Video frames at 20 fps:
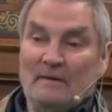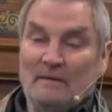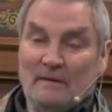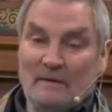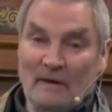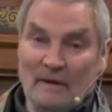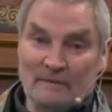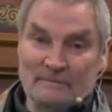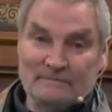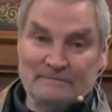
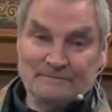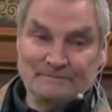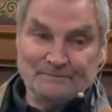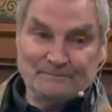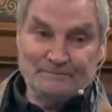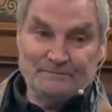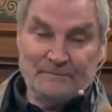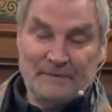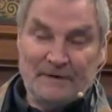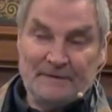
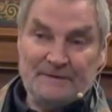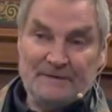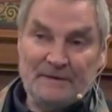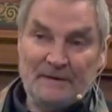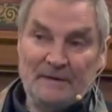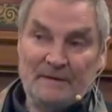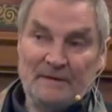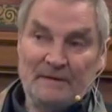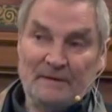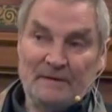
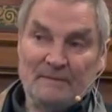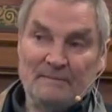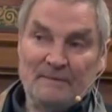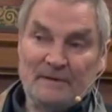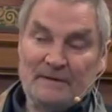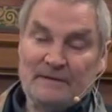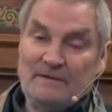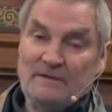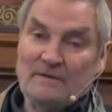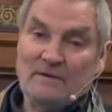
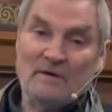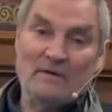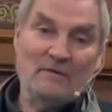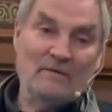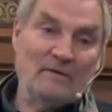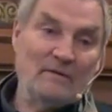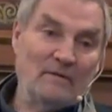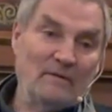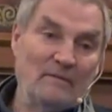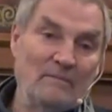But you
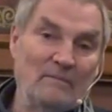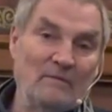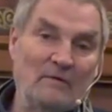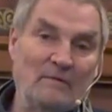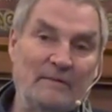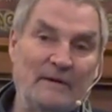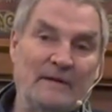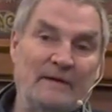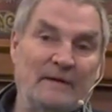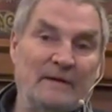know, more
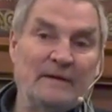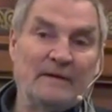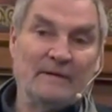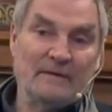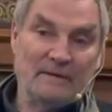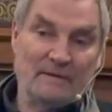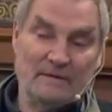better,